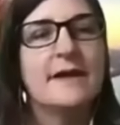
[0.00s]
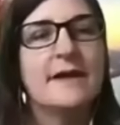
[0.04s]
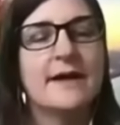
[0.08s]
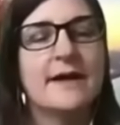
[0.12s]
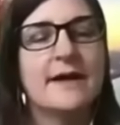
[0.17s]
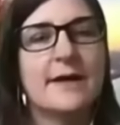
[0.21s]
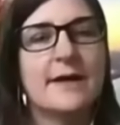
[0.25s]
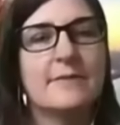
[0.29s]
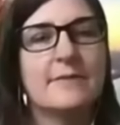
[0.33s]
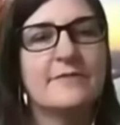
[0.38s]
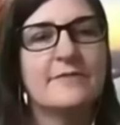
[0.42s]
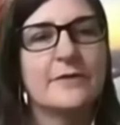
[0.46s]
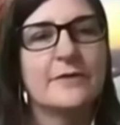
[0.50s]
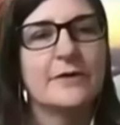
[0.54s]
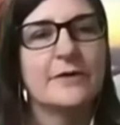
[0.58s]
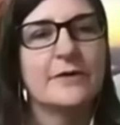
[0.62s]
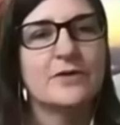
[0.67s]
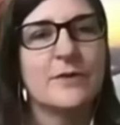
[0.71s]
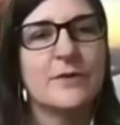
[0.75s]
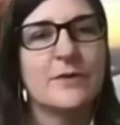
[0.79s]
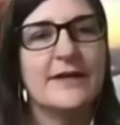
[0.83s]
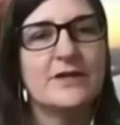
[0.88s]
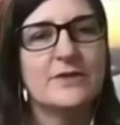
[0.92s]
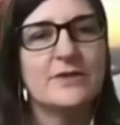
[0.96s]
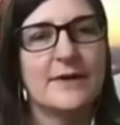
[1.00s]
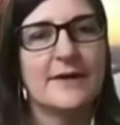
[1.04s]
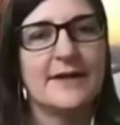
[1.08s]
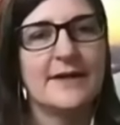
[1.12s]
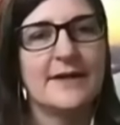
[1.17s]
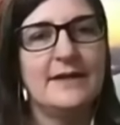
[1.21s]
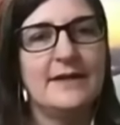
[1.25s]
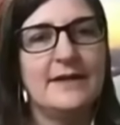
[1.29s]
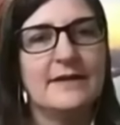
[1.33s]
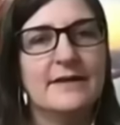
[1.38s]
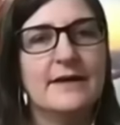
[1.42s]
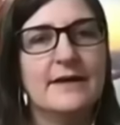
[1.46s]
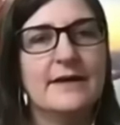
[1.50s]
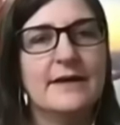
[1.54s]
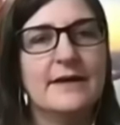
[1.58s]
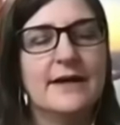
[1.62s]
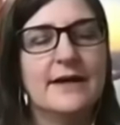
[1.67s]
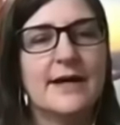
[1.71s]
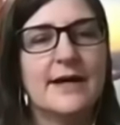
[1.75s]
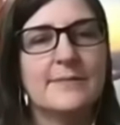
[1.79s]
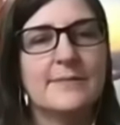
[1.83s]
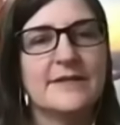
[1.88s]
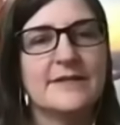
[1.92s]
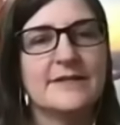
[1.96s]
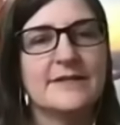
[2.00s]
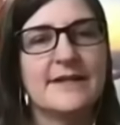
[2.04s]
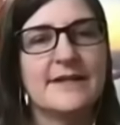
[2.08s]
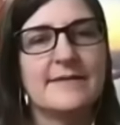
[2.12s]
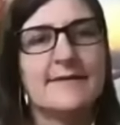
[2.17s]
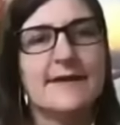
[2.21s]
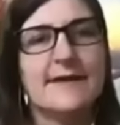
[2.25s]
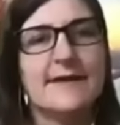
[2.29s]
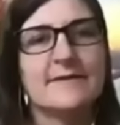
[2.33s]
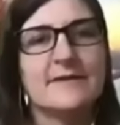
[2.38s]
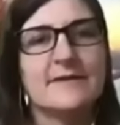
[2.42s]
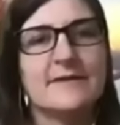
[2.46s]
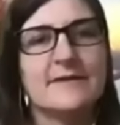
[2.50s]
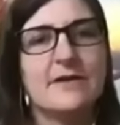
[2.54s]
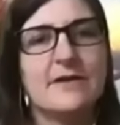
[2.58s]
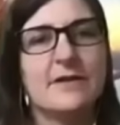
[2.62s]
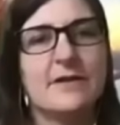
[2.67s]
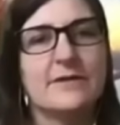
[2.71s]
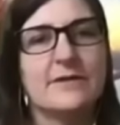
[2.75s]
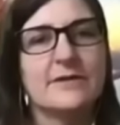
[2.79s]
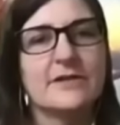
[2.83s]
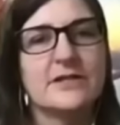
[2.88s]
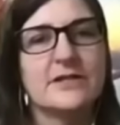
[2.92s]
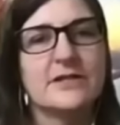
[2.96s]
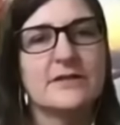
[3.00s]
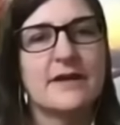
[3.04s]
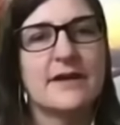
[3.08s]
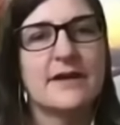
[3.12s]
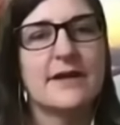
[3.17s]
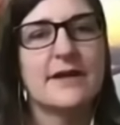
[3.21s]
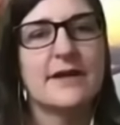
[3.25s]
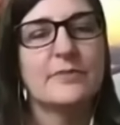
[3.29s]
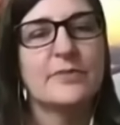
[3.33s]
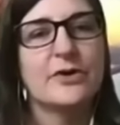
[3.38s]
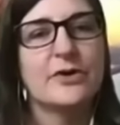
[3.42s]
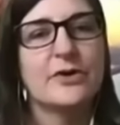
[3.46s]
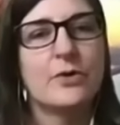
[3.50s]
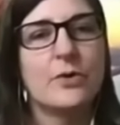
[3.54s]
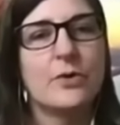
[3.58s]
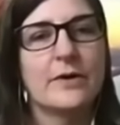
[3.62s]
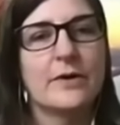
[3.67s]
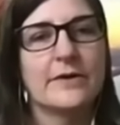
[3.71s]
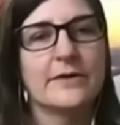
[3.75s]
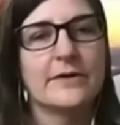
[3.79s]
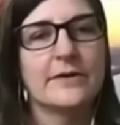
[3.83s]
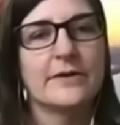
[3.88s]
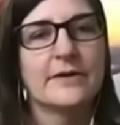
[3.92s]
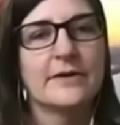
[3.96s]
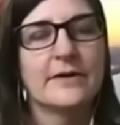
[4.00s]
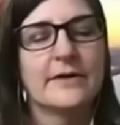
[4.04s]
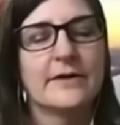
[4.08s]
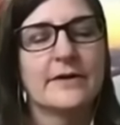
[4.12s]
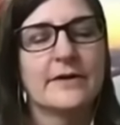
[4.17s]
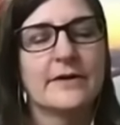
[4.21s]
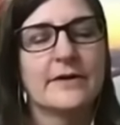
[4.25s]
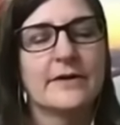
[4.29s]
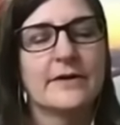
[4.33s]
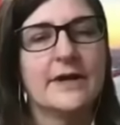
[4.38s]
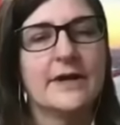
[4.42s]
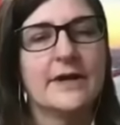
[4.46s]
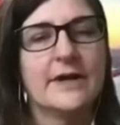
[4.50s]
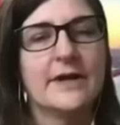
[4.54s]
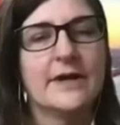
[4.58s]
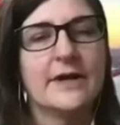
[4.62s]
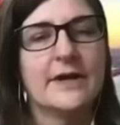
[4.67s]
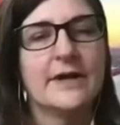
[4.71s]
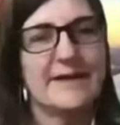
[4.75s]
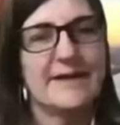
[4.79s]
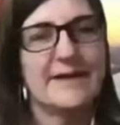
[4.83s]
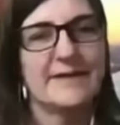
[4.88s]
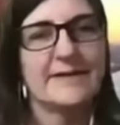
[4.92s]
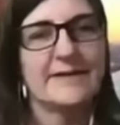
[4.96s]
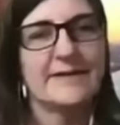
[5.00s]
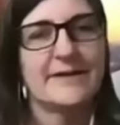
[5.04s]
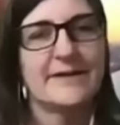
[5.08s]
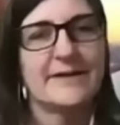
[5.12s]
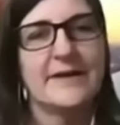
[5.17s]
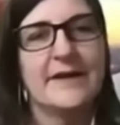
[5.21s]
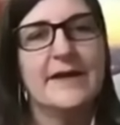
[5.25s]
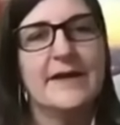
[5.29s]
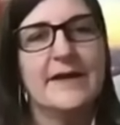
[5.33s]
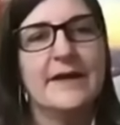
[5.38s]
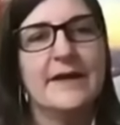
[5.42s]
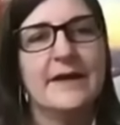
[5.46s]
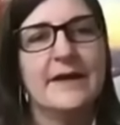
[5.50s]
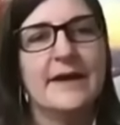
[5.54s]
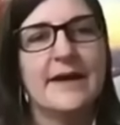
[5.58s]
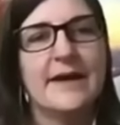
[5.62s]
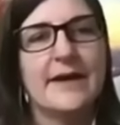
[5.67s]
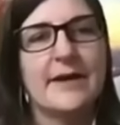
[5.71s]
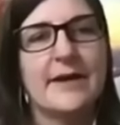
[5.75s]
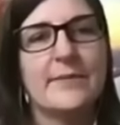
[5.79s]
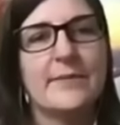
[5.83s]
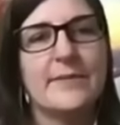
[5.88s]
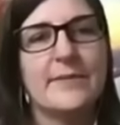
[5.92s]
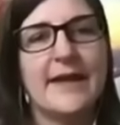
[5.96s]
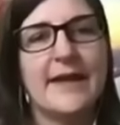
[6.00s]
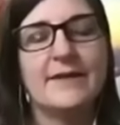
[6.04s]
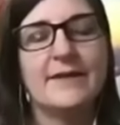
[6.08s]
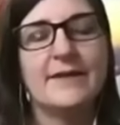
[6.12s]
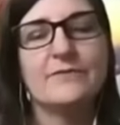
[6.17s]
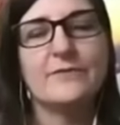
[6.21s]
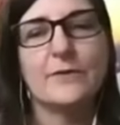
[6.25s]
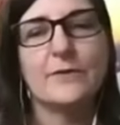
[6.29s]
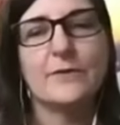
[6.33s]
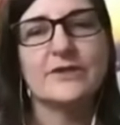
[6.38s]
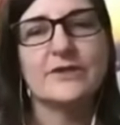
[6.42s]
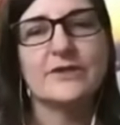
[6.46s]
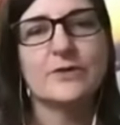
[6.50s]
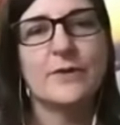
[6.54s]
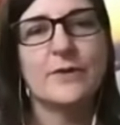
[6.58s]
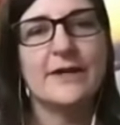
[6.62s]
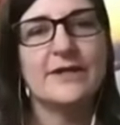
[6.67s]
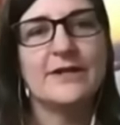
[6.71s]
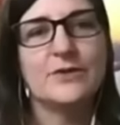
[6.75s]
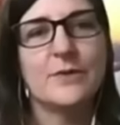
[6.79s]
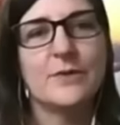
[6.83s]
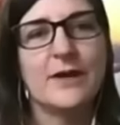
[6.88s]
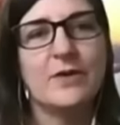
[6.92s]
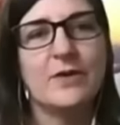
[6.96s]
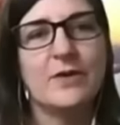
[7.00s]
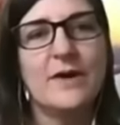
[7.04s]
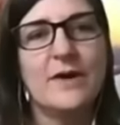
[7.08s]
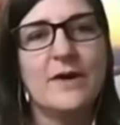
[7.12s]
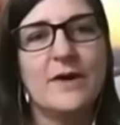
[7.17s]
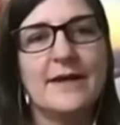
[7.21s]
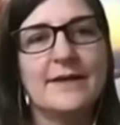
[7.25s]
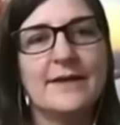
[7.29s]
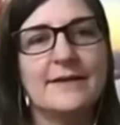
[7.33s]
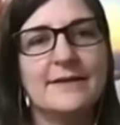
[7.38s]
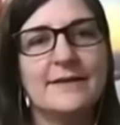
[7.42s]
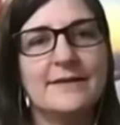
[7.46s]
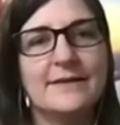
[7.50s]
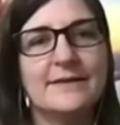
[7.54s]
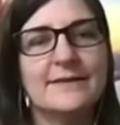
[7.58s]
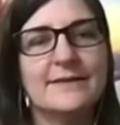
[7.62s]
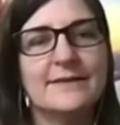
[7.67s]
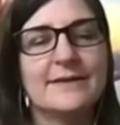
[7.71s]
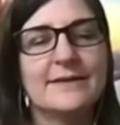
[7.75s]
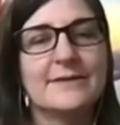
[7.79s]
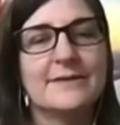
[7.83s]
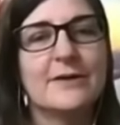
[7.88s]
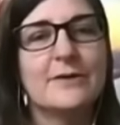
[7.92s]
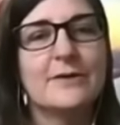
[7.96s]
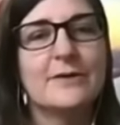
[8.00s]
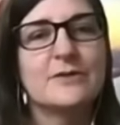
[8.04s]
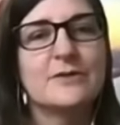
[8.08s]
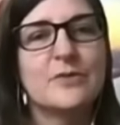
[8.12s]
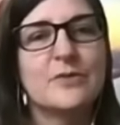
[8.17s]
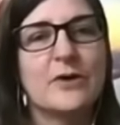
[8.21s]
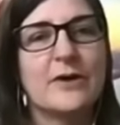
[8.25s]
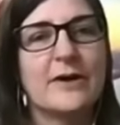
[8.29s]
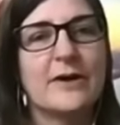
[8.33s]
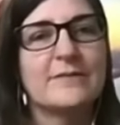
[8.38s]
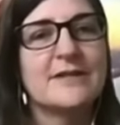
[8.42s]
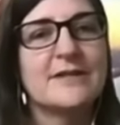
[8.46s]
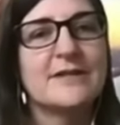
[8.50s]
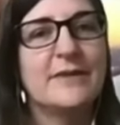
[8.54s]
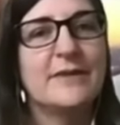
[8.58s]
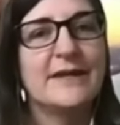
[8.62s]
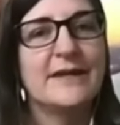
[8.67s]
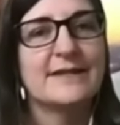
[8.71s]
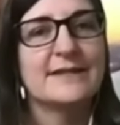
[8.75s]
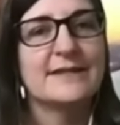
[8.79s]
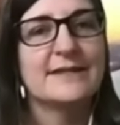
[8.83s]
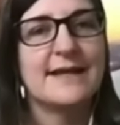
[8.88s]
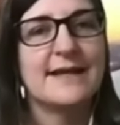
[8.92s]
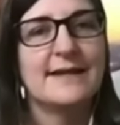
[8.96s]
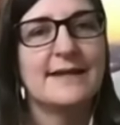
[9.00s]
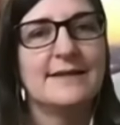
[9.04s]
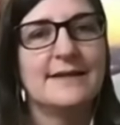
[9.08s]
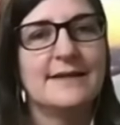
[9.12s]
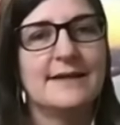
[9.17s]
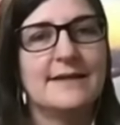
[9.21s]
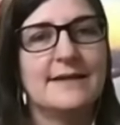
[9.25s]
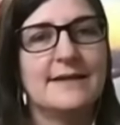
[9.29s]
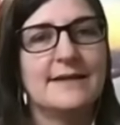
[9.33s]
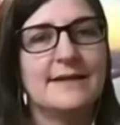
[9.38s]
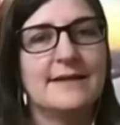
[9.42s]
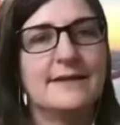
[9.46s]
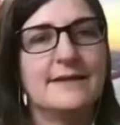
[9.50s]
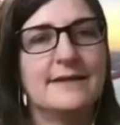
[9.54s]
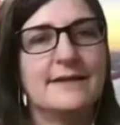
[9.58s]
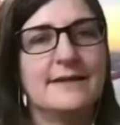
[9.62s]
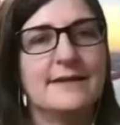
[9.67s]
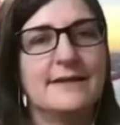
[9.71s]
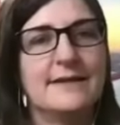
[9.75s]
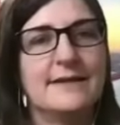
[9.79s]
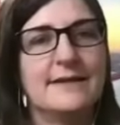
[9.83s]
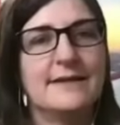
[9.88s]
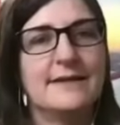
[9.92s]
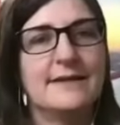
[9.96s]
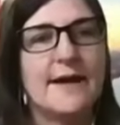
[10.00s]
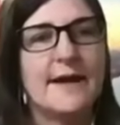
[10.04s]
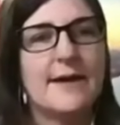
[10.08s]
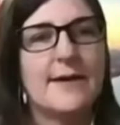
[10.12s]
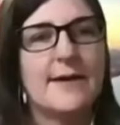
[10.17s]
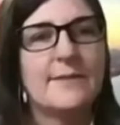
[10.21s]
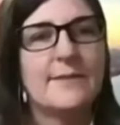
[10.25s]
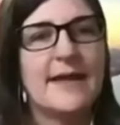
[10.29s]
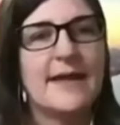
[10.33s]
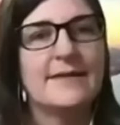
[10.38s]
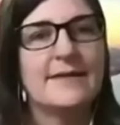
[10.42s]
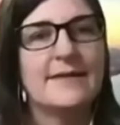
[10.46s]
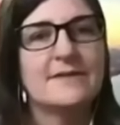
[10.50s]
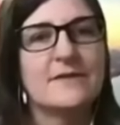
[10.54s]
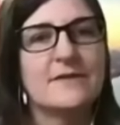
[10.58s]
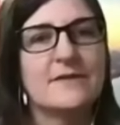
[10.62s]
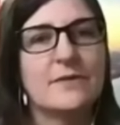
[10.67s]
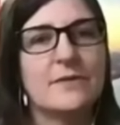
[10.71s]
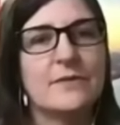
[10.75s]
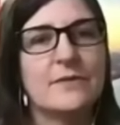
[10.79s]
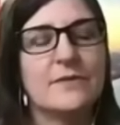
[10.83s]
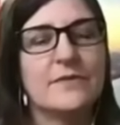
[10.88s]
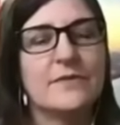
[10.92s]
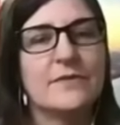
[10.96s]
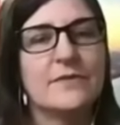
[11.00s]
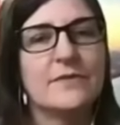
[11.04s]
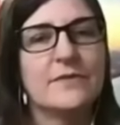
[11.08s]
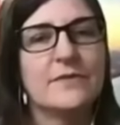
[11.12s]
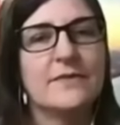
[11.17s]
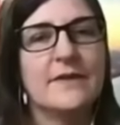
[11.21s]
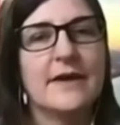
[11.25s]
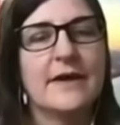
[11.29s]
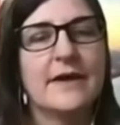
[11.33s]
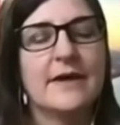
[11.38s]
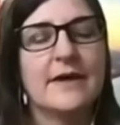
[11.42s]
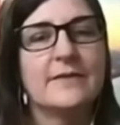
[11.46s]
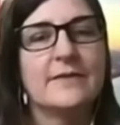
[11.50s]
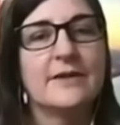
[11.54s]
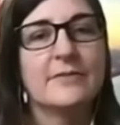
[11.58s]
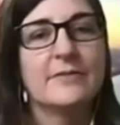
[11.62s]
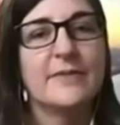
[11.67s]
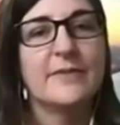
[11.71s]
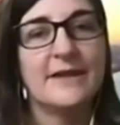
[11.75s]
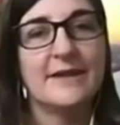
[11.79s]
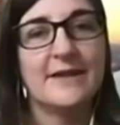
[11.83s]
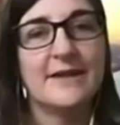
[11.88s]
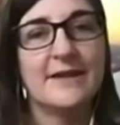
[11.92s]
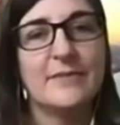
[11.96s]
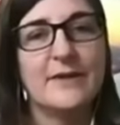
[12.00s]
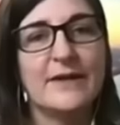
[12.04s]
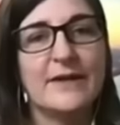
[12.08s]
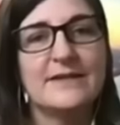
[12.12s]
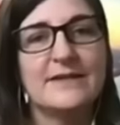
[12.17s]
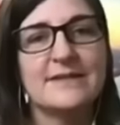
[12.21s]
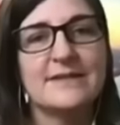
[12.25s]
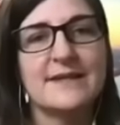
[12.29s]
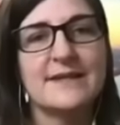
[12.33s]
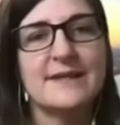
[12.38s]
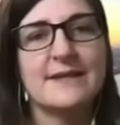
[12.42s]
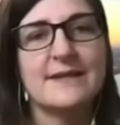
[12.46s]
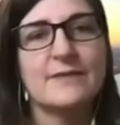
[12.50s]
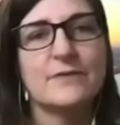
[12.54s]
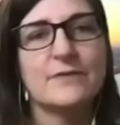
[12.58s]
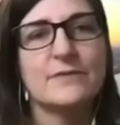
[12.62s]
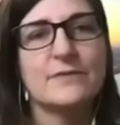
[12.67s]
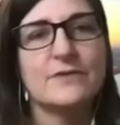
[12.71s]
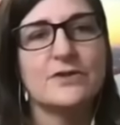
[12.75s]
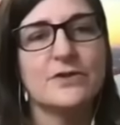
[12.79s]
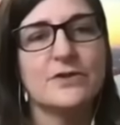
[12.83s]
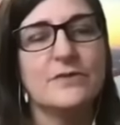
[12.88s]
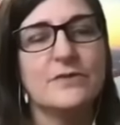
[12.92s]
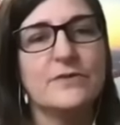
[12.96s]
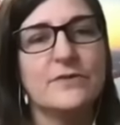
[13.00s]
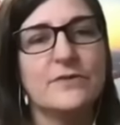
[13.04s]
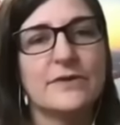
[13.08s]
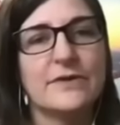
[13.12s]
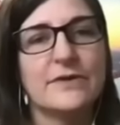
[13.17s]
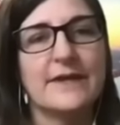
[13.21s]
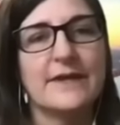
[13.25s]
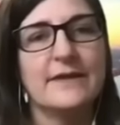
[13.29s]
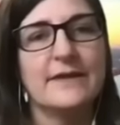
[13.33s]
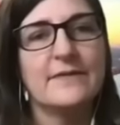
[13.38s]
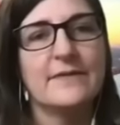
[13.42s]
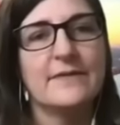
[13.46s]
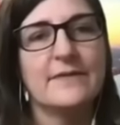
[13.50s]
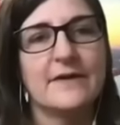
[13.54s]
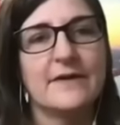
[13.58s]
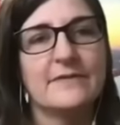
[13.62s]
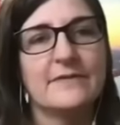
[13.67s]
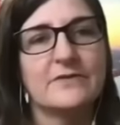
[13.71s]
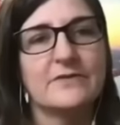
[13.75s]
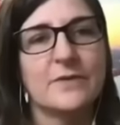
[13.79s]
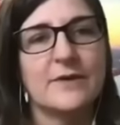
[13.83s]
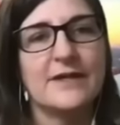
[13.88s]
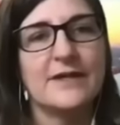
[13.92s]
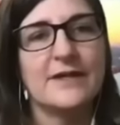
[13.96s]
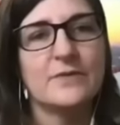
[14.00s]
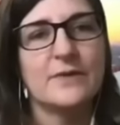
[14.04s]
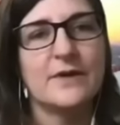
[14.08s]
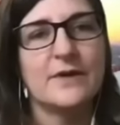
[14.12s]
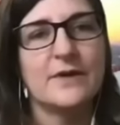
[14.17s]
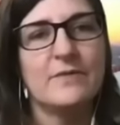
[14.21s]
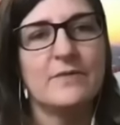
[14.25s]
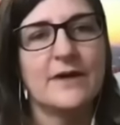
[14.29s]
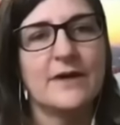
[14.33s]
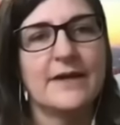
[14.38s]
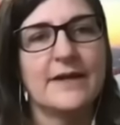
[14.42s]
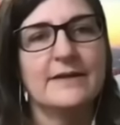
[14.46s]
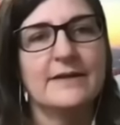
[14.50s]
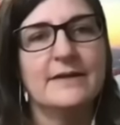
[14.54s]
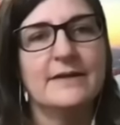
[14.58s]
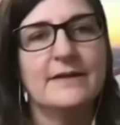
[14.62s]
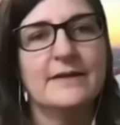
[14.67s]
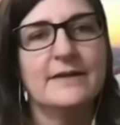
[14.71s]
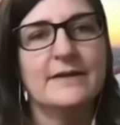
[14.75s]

for 2020, up to $10,000 per quarter. I'm sorry, per year. And for 2021, those programs have been extended. And so they've been extended through June 30th of 2021.